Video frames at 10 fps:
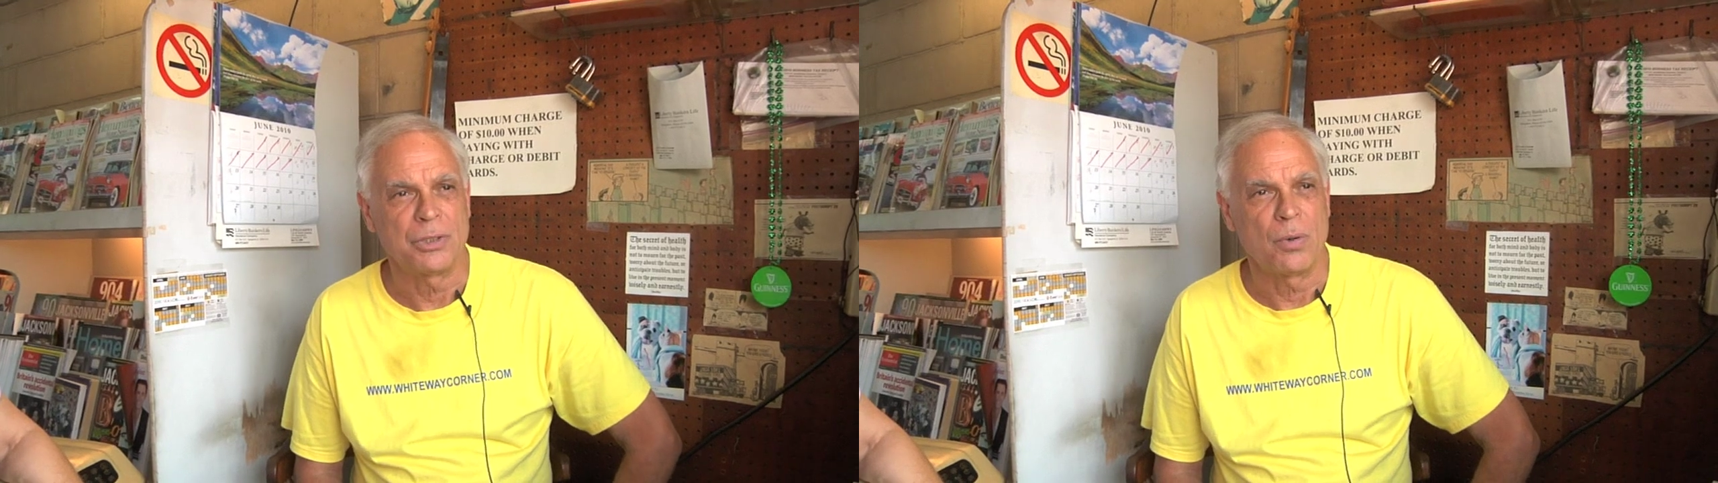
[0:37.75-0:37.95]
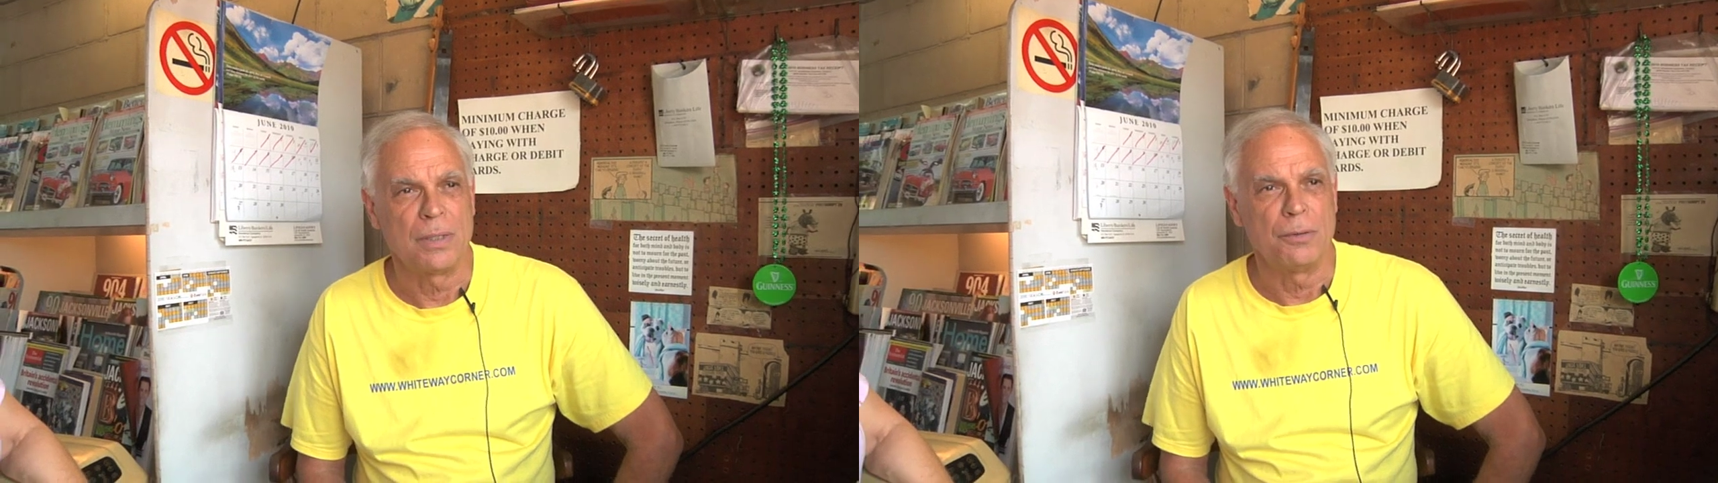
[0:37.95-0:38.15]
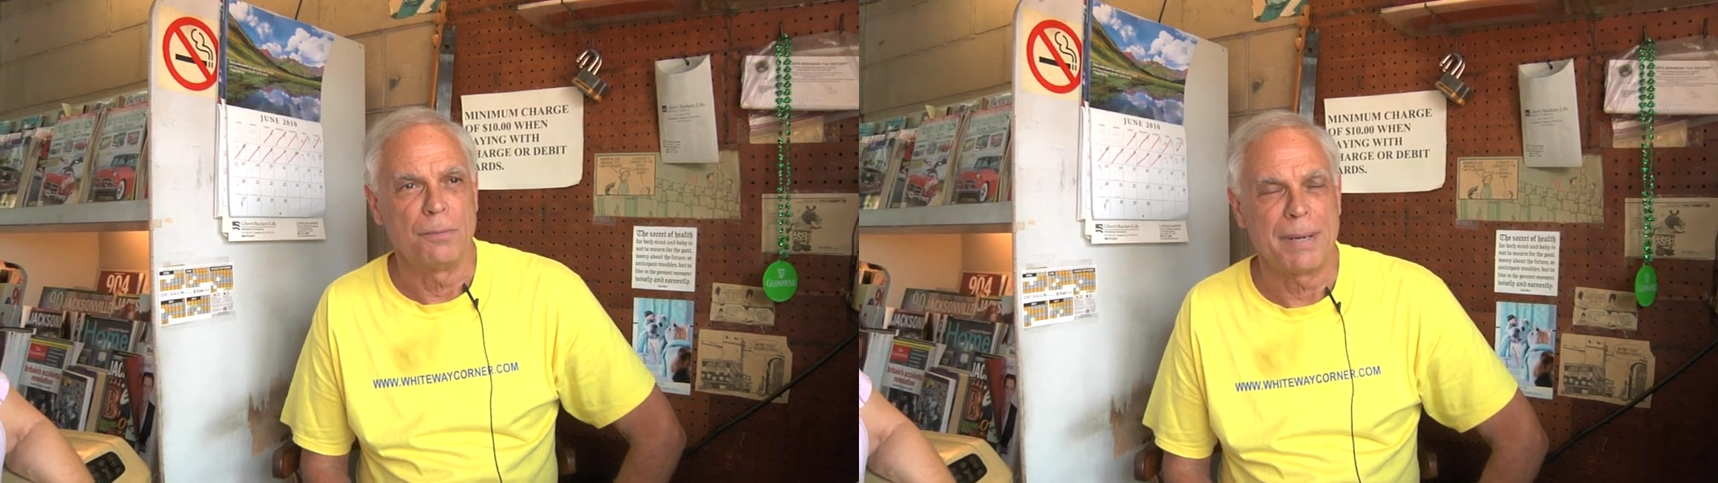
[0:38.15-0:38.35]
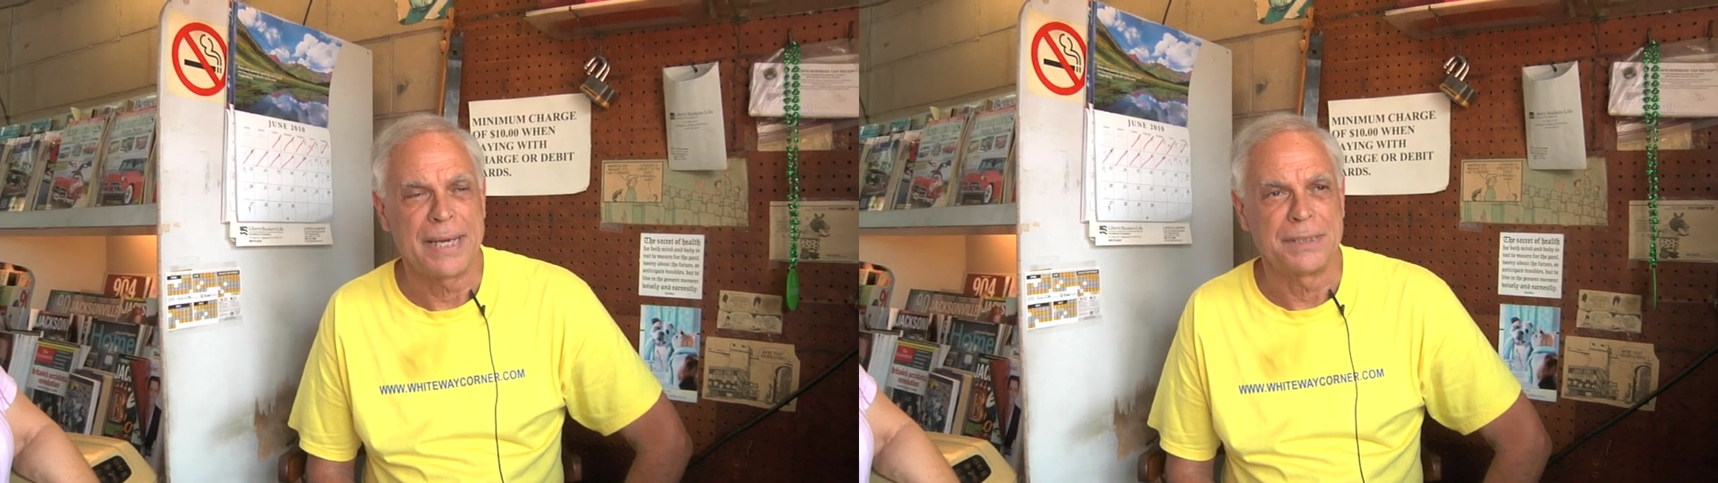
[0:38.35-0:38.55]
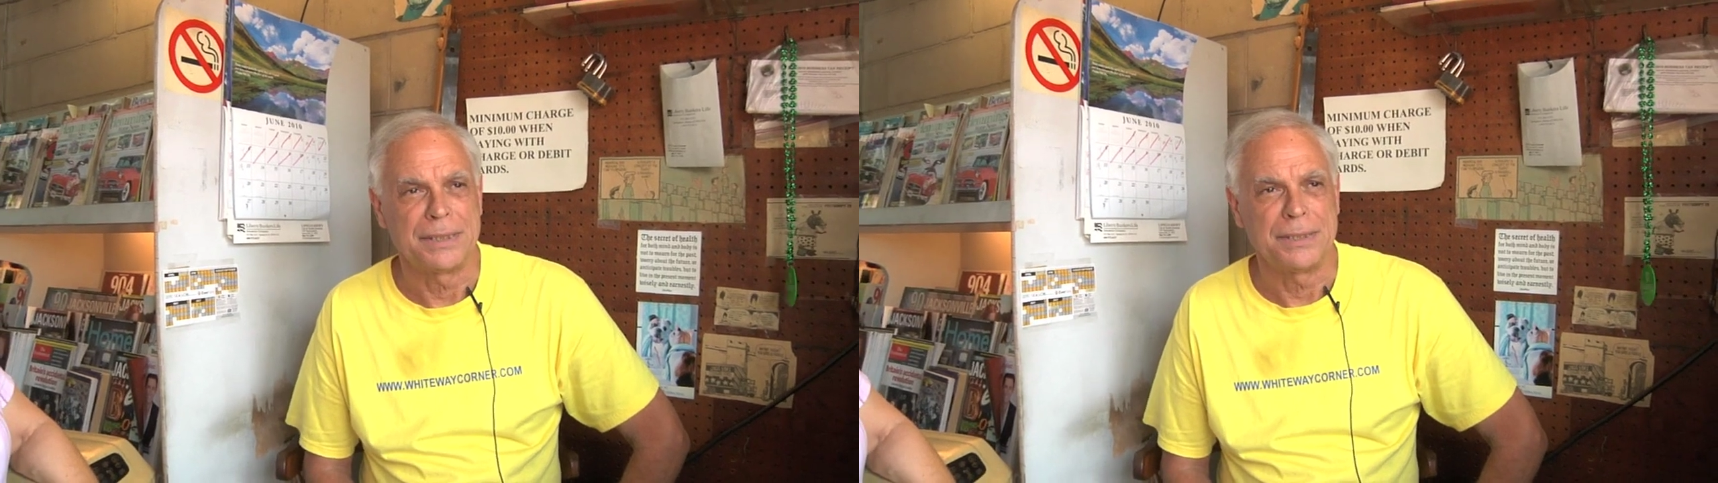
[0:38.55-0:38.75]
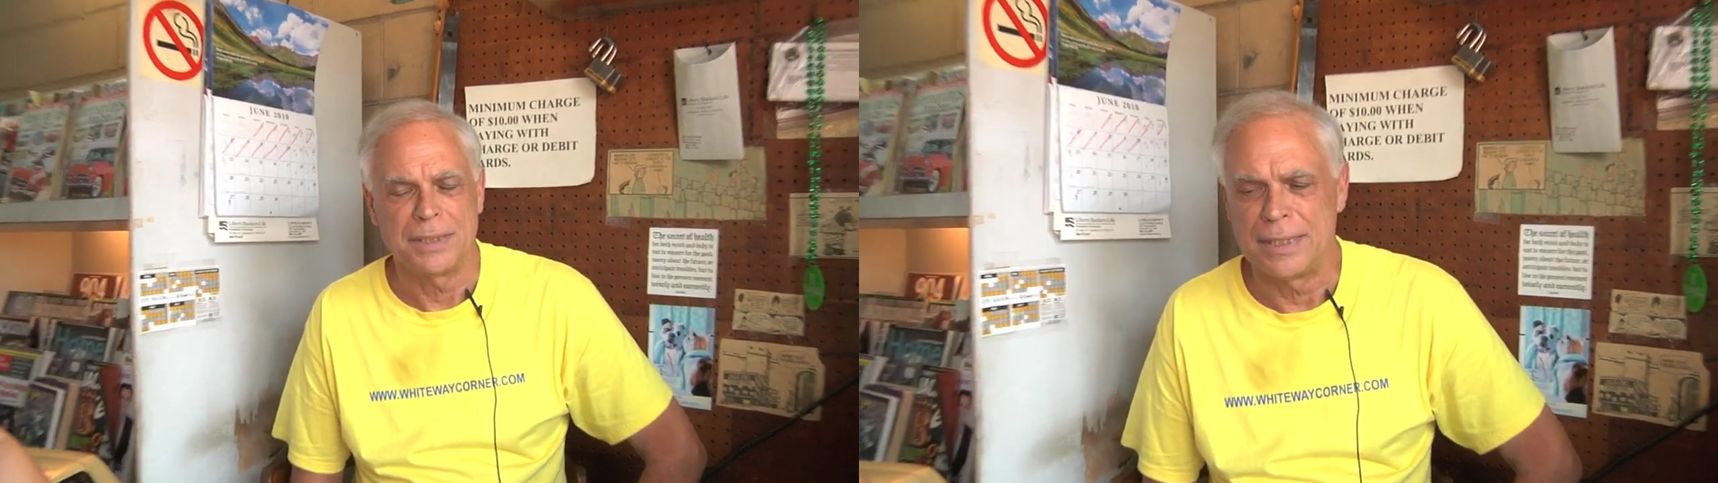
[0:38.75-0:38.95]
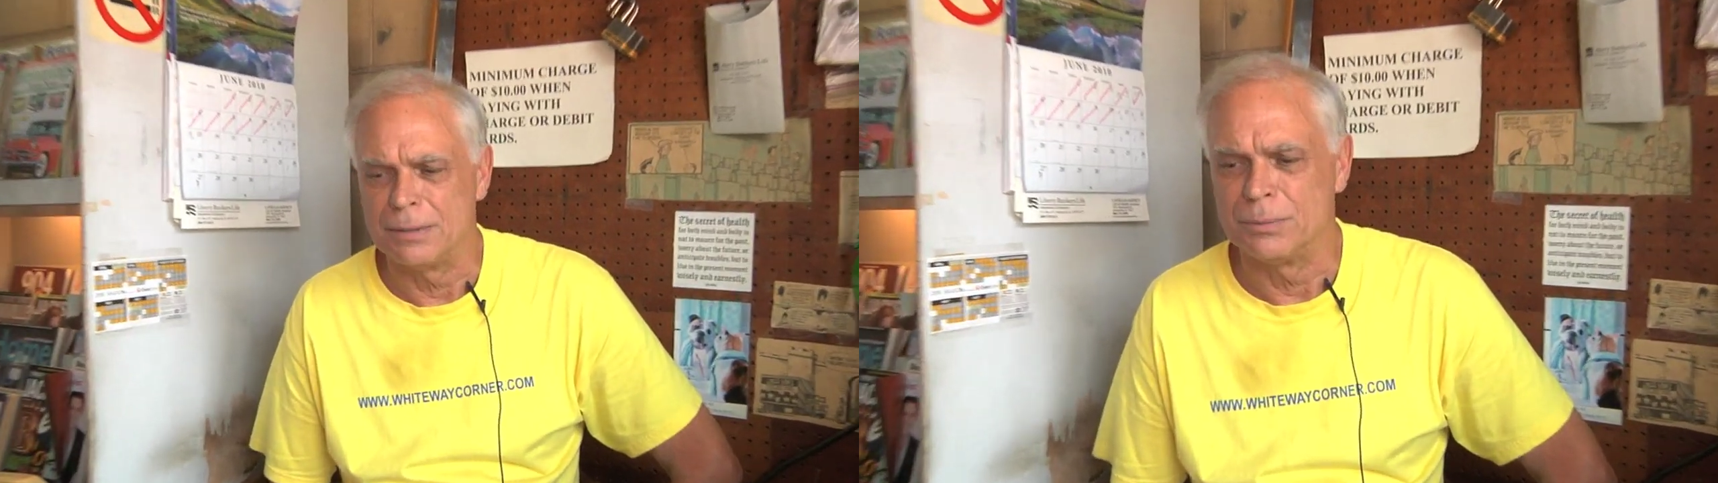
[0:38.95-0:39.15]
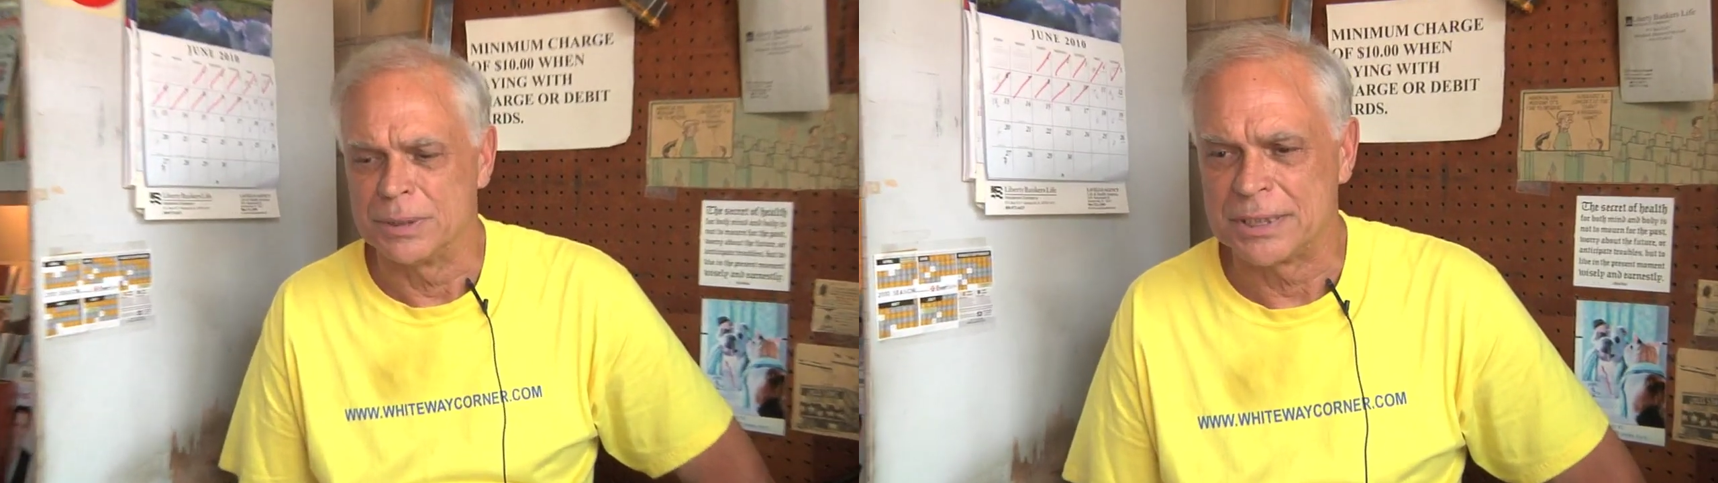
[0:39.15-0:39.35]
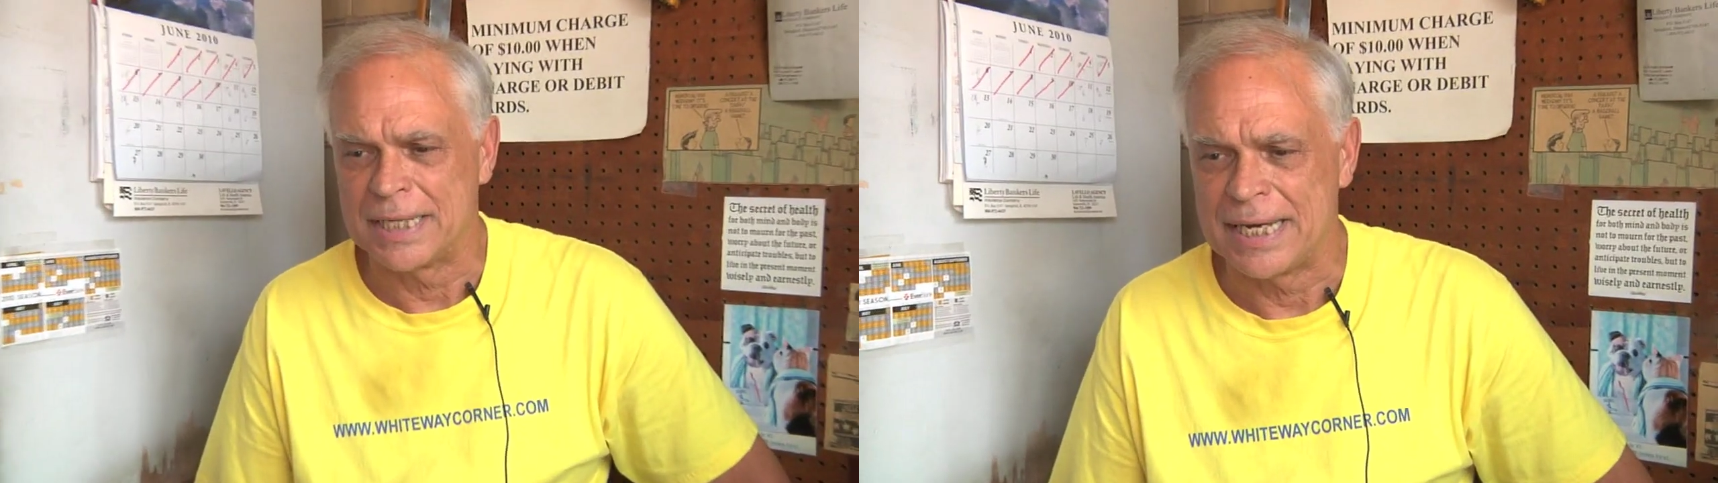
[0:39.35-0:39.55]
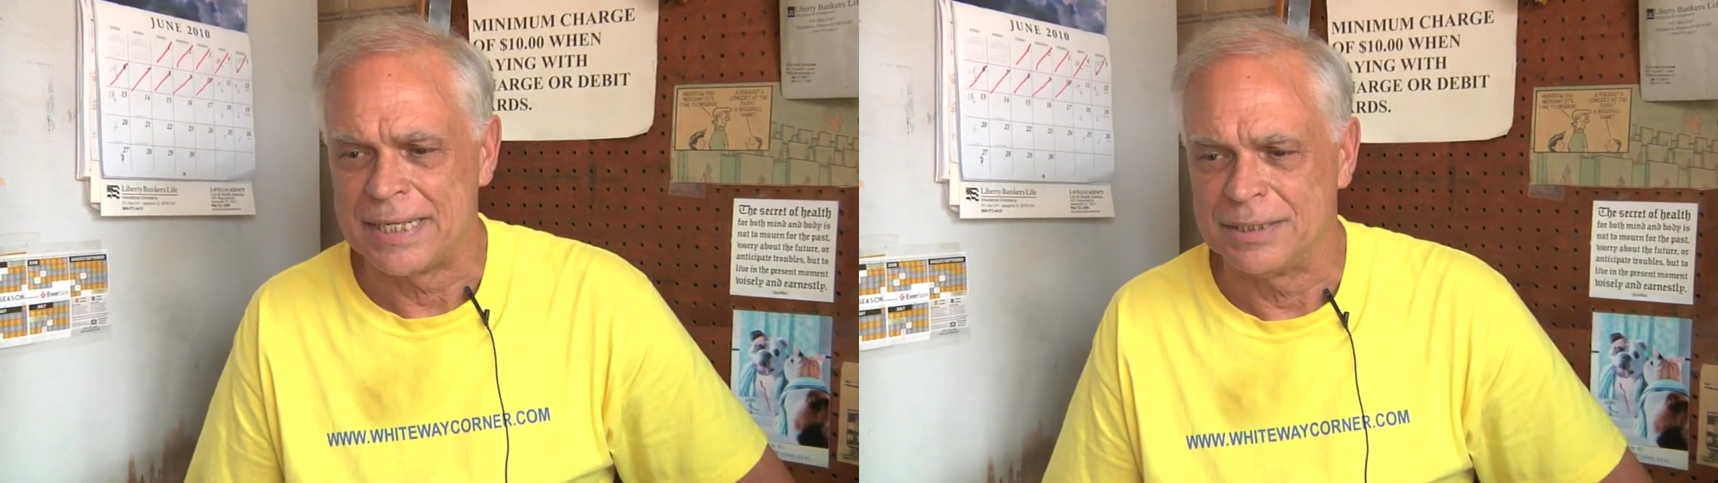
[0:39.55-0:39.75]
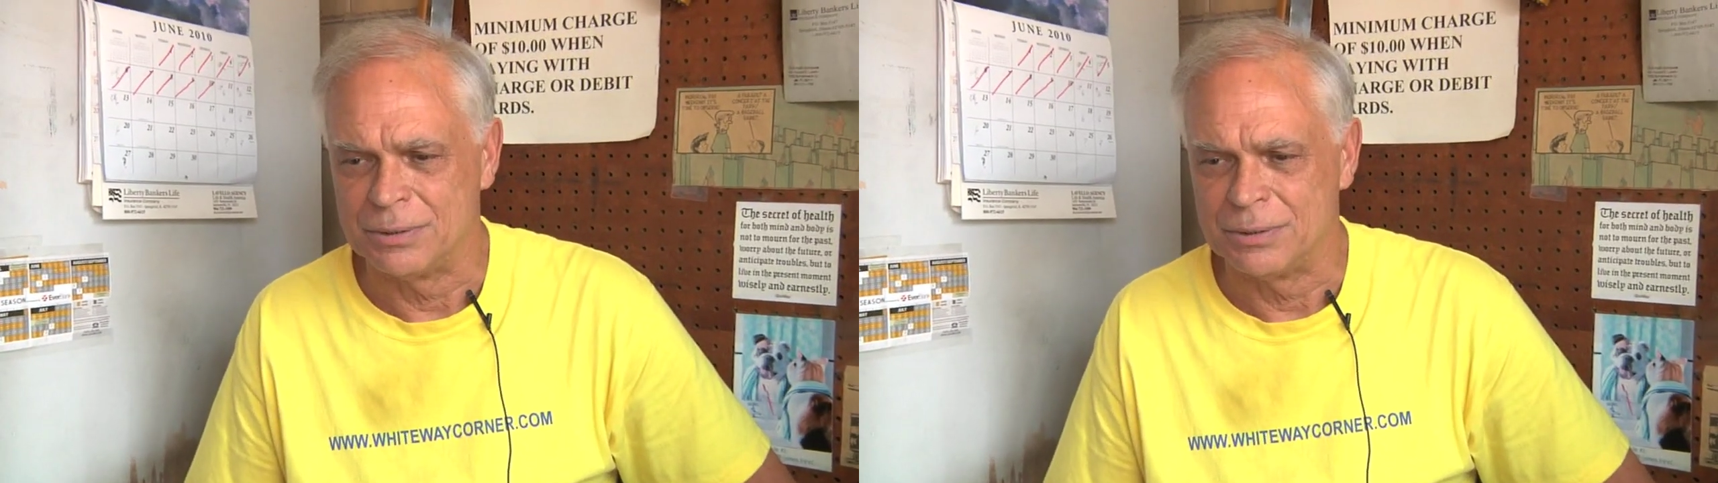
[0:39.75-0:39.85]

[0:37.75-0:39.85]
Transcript: start a little magazine stand on the side.